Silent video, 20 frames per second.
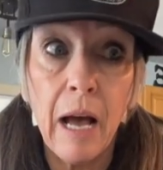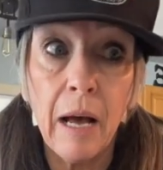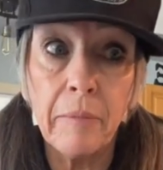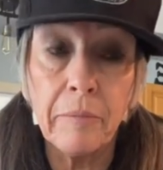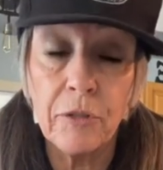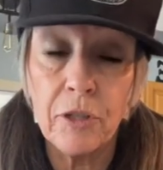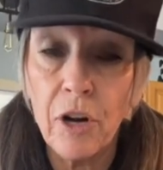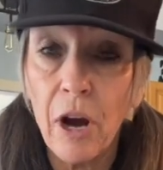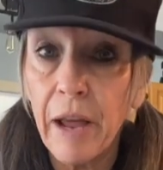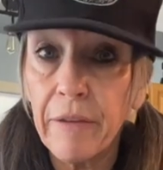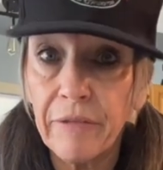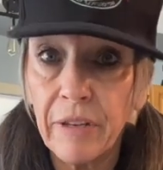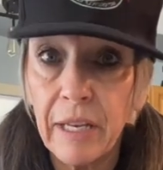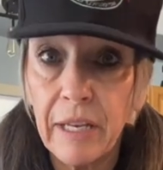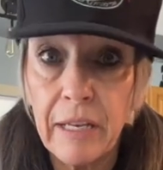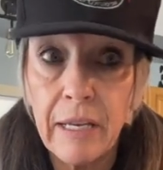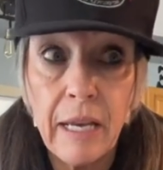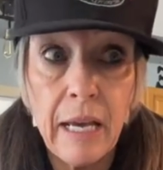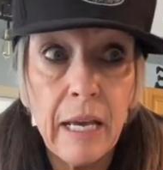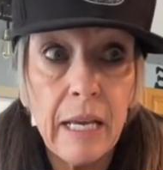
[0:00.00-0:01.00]

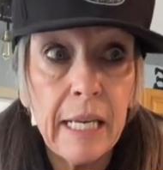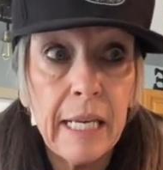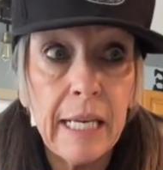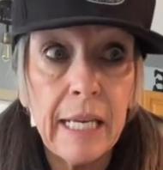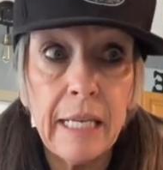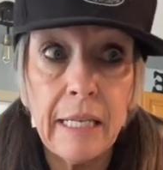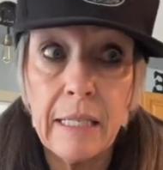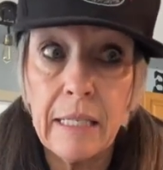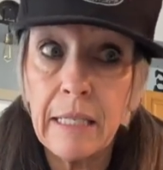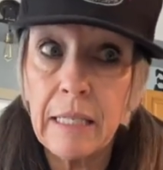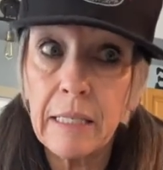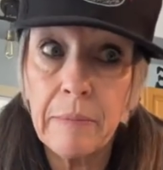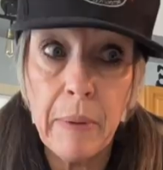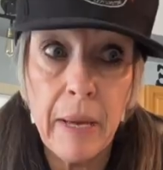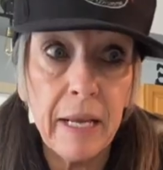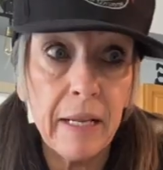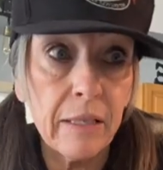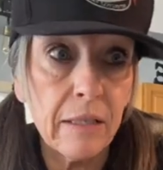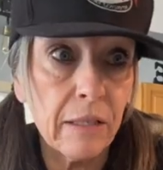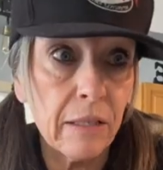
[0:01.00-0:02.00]
driving. He
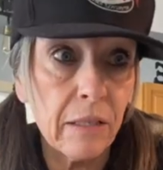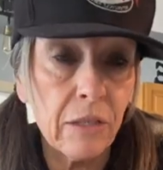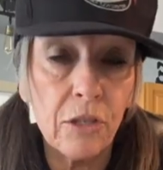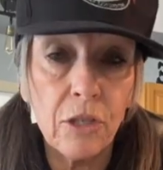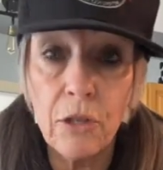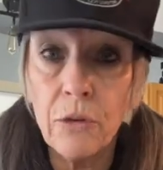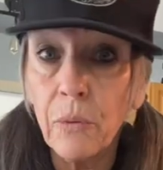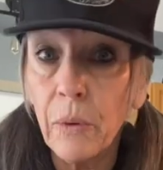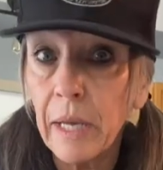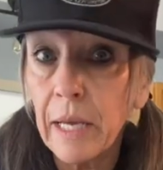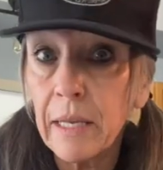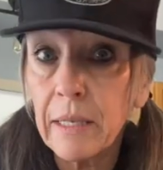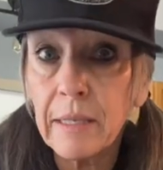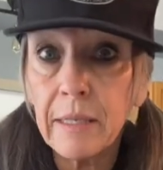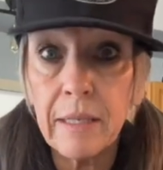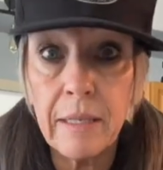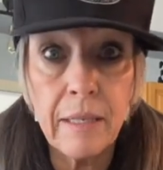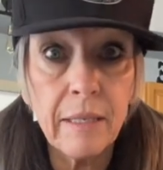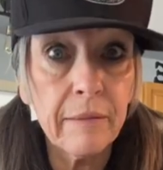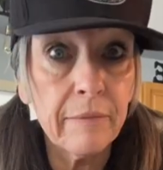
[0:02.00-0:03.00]
spends 2
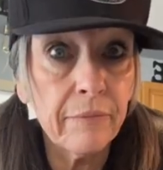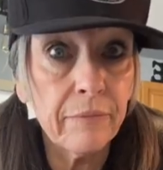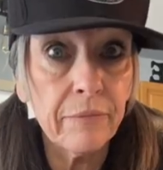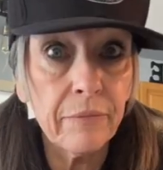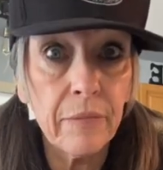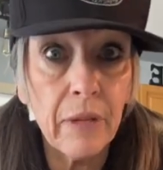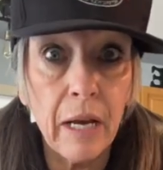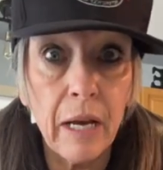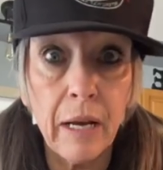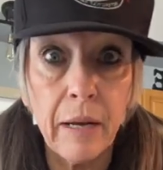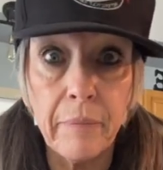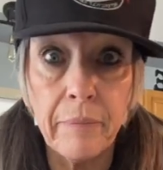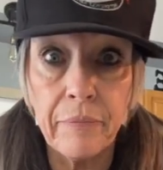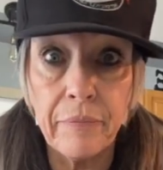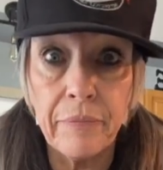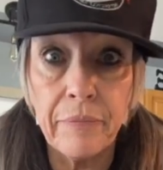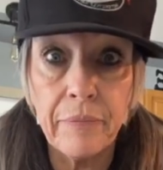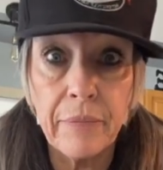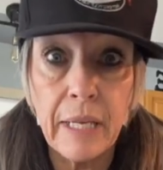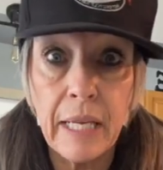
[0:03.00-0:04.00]
weeks
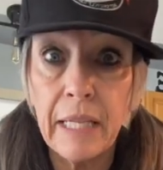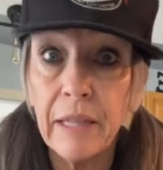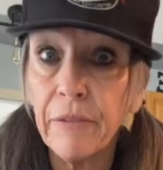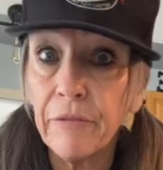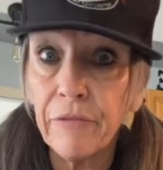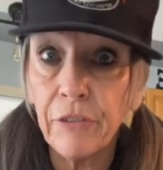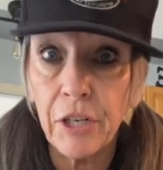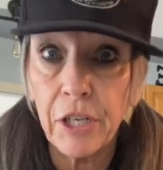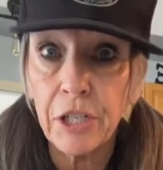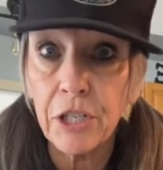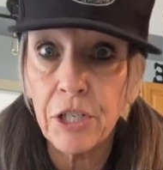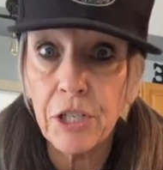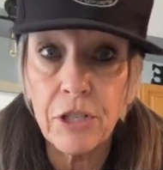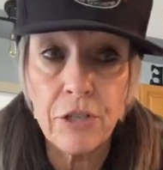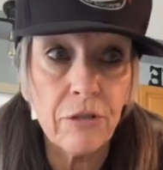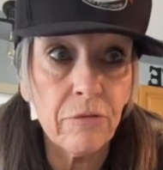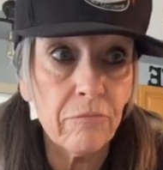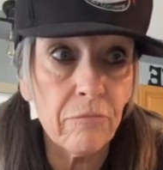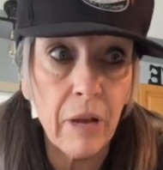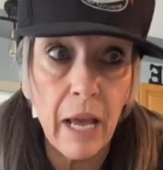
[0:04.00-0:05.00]
in the
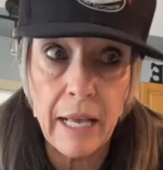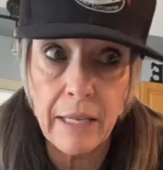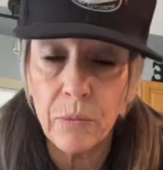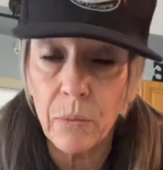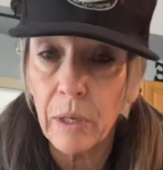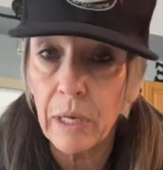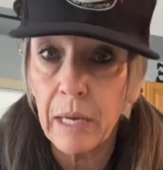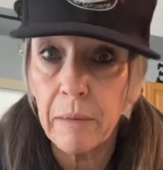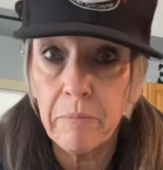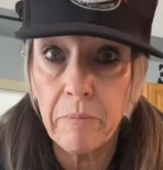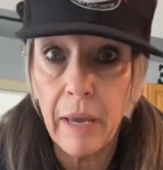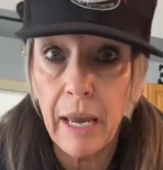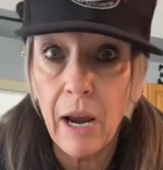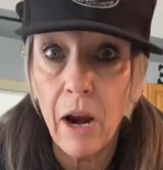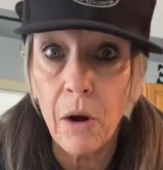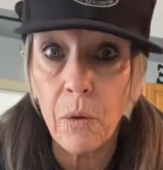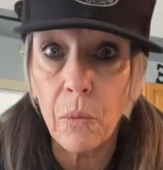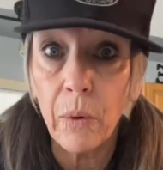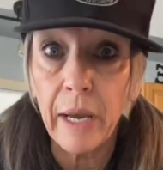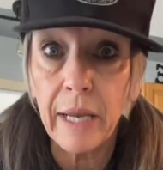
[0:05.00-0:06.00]
fridge as we make
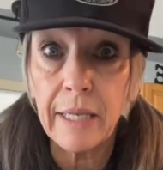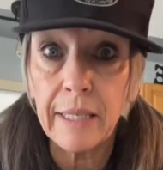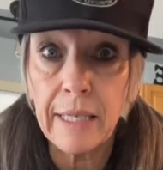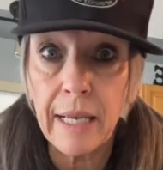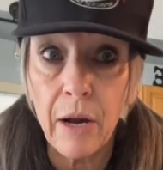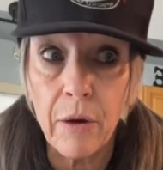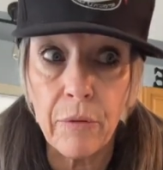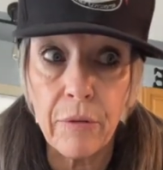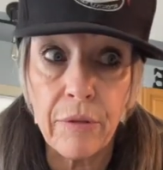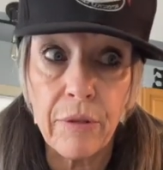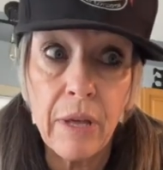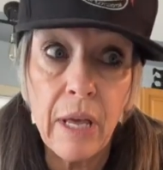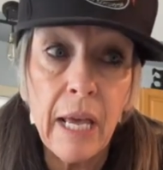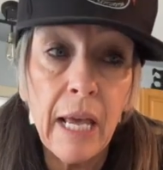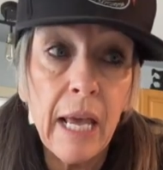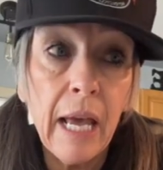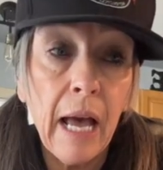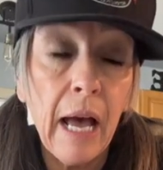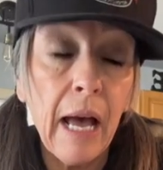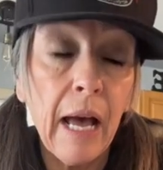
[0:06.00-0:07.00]
our way south.
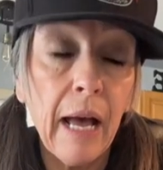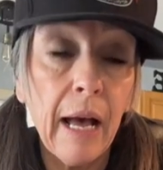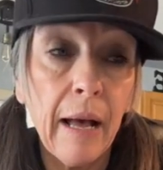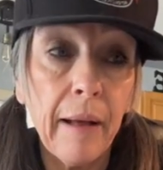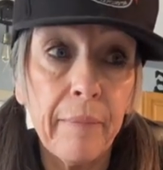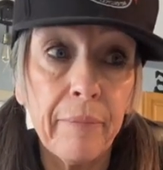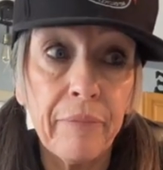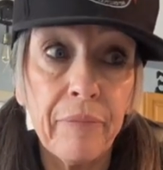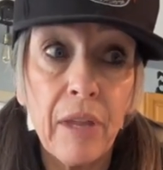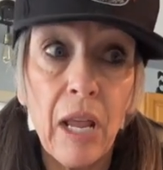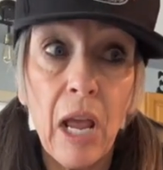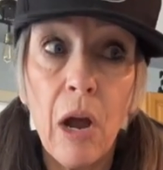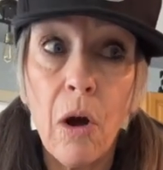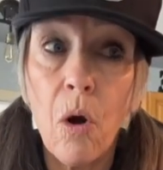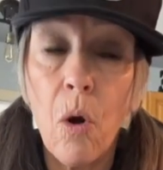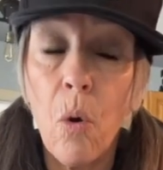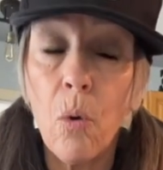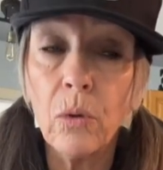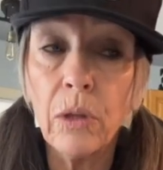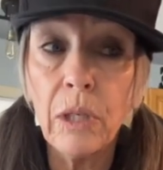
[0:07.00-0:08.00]

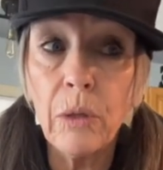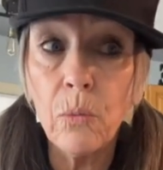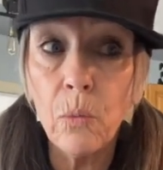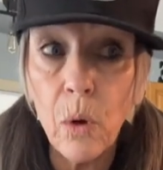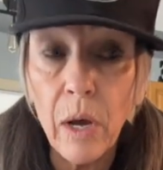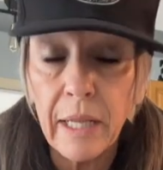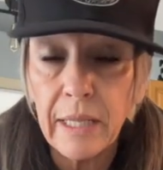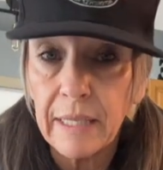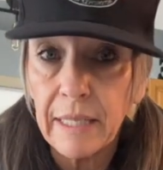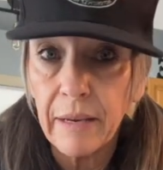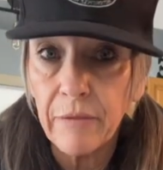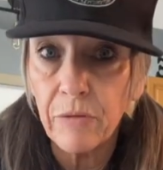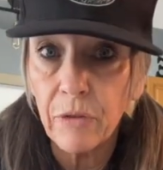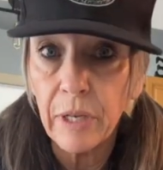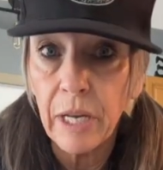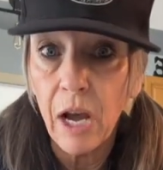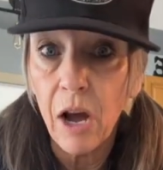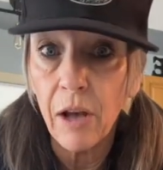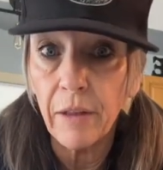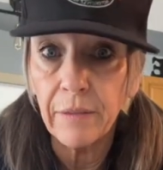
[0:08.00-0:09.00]
Only once have we
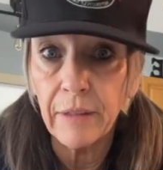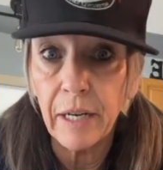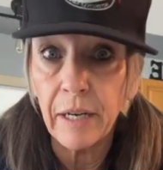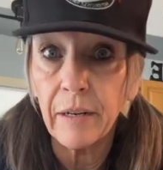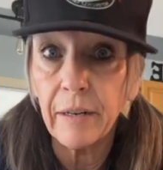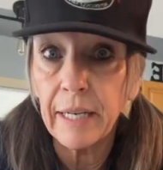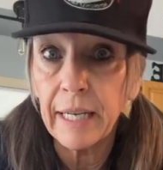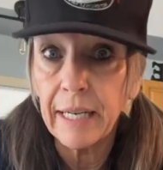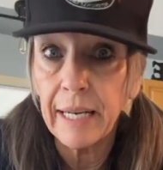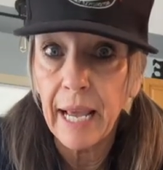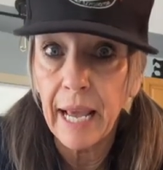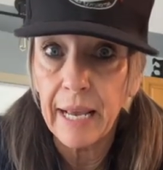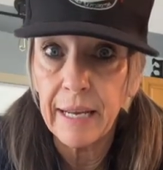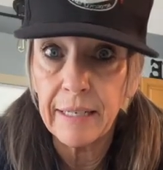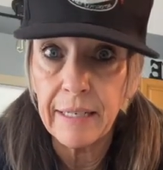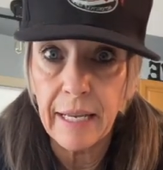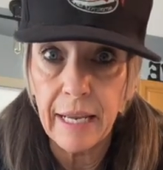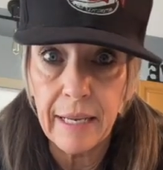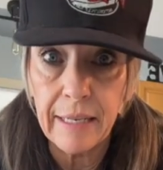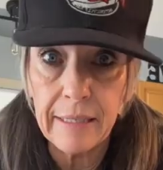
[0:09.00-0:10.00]
gone there in
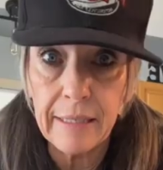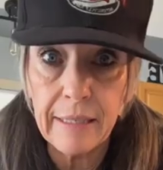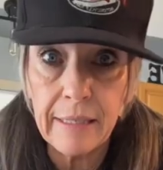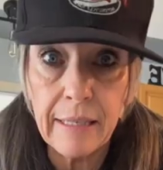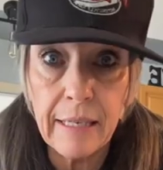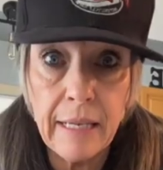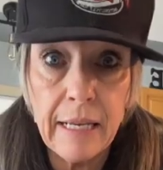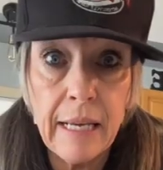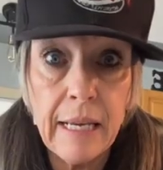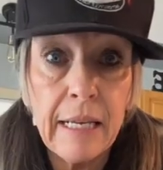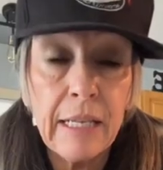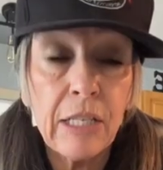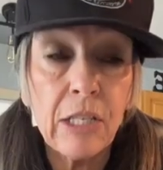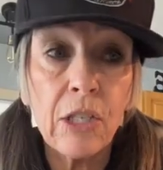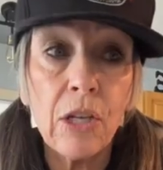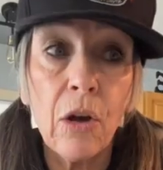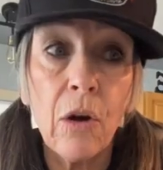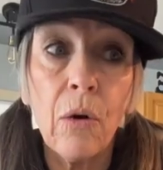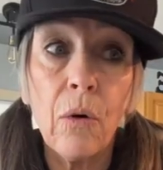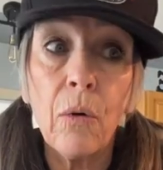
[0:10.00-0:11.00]
8 days.
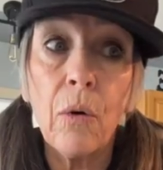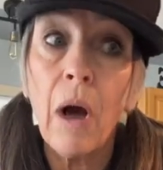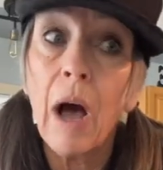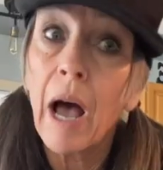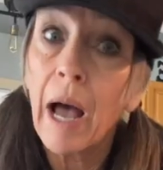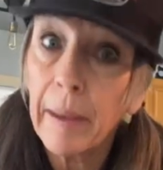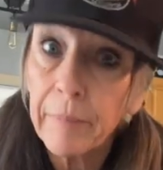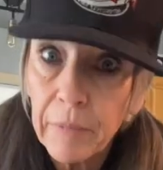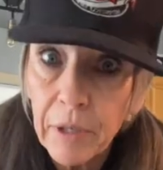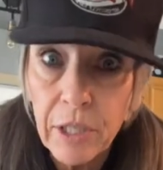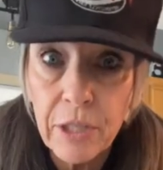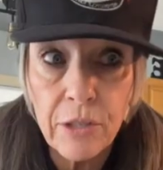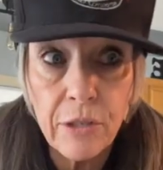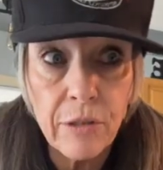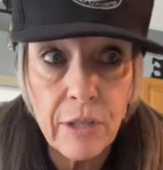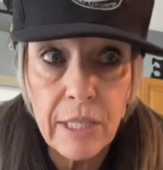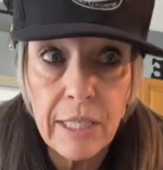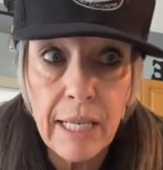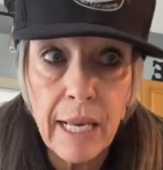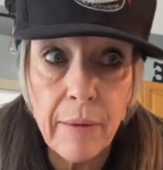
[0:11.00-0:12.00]
So I'm going to do
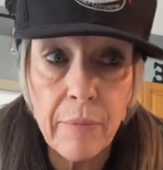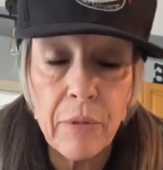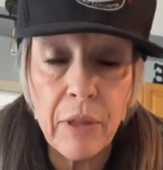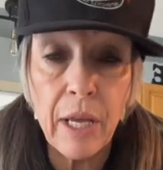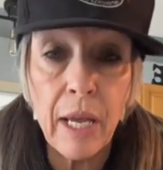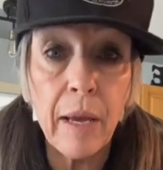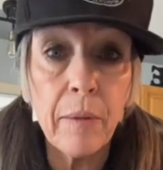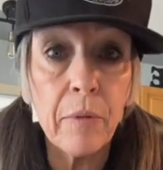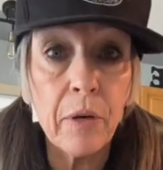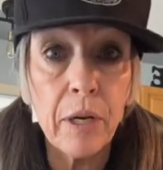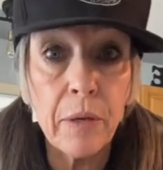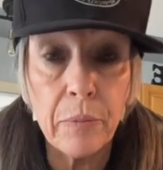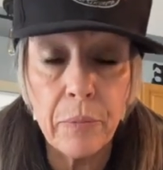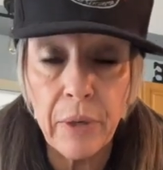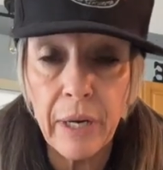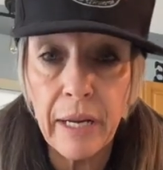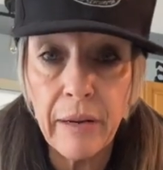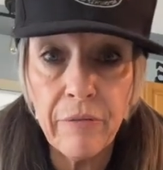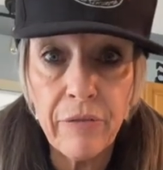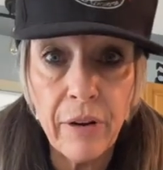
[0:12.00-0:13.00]
the same thing. I'm going to
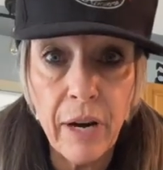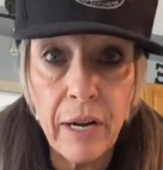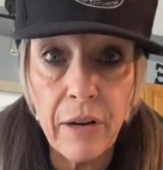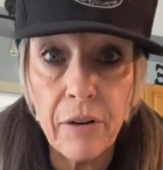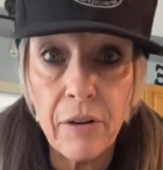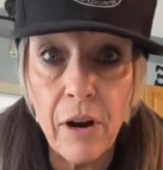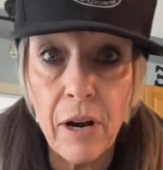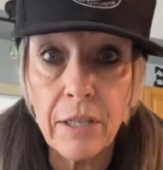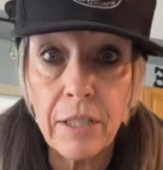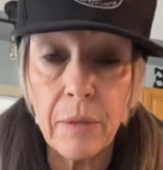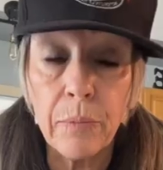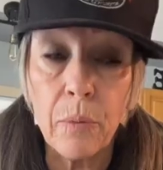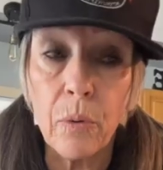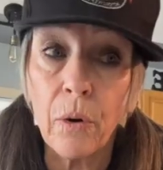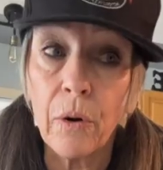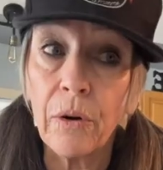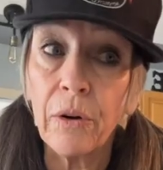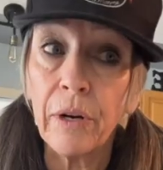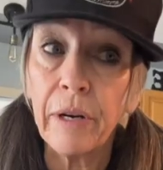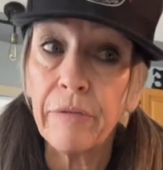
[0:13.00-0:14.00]
bring Fred across the
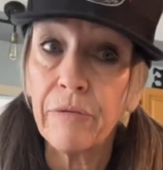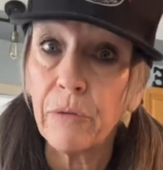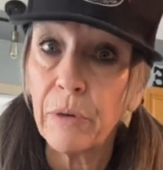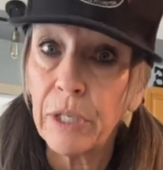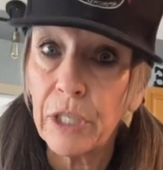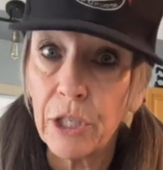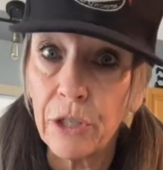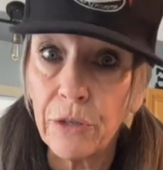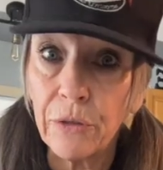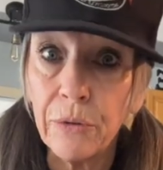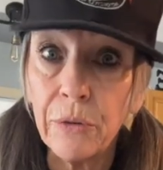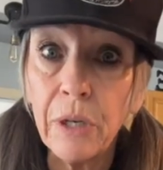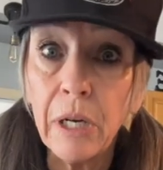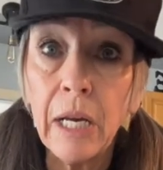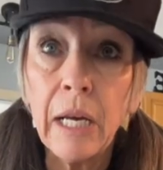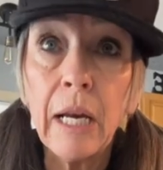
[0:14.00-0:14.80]
border if we do